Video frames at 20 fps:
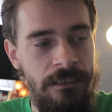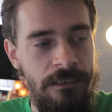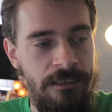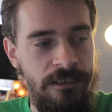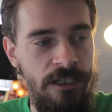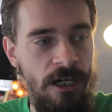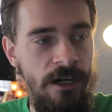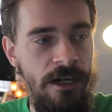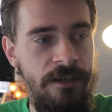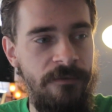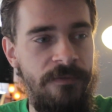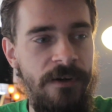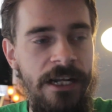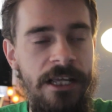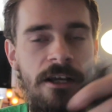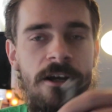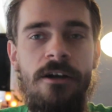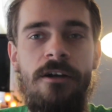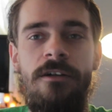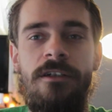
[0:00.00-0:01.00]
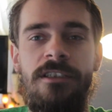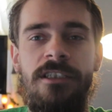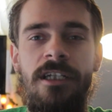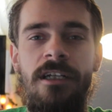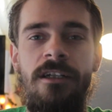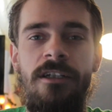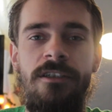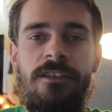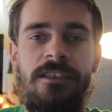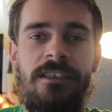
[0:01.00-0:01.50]
starting videos,
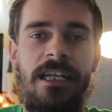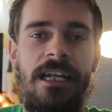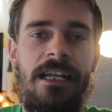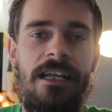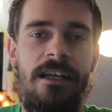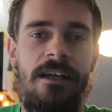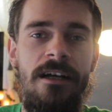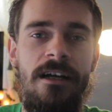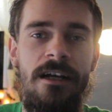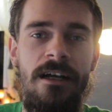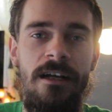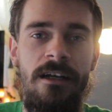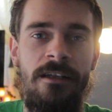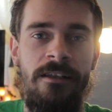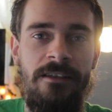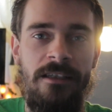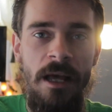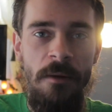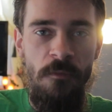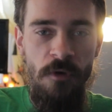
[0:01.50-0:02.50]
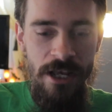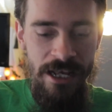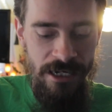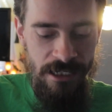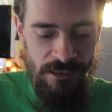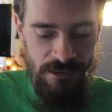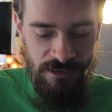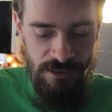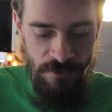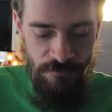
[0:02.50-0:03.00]
getting them
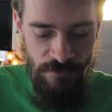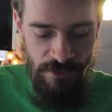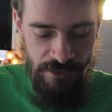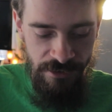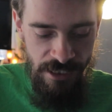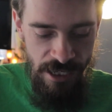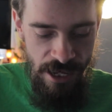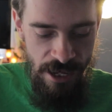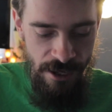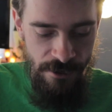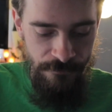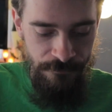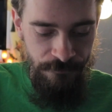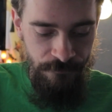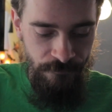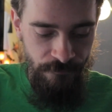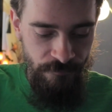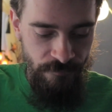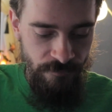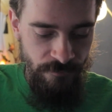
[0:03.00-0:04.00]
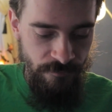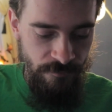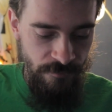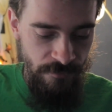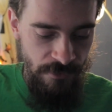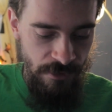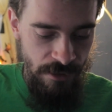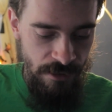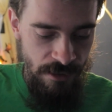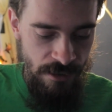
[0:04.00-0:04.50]
written and stuff like that.
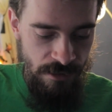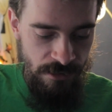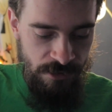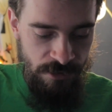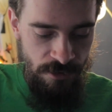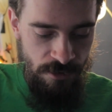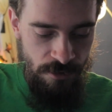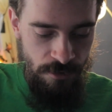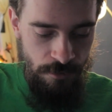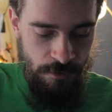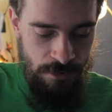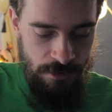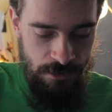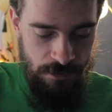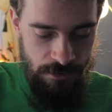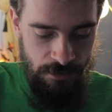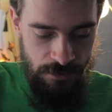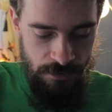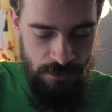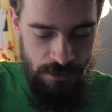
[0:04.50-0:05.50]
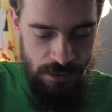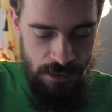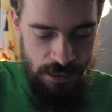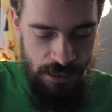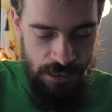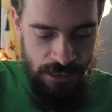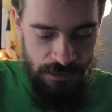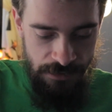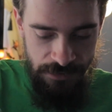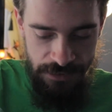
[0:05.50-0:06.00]
So
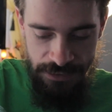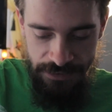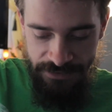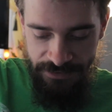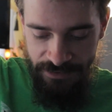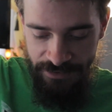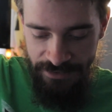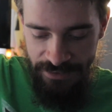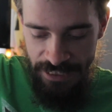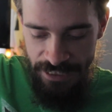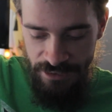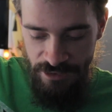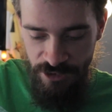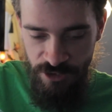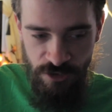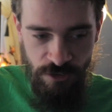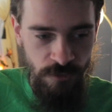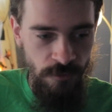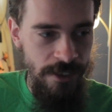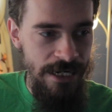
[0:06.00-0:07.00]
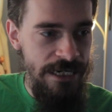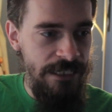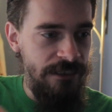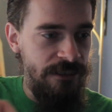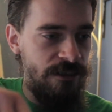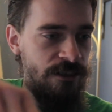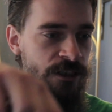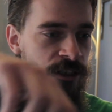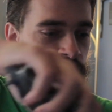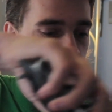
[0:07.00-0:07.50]
let's get straight
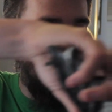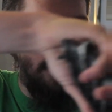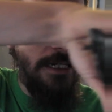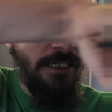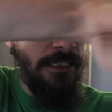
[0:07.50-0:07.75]
to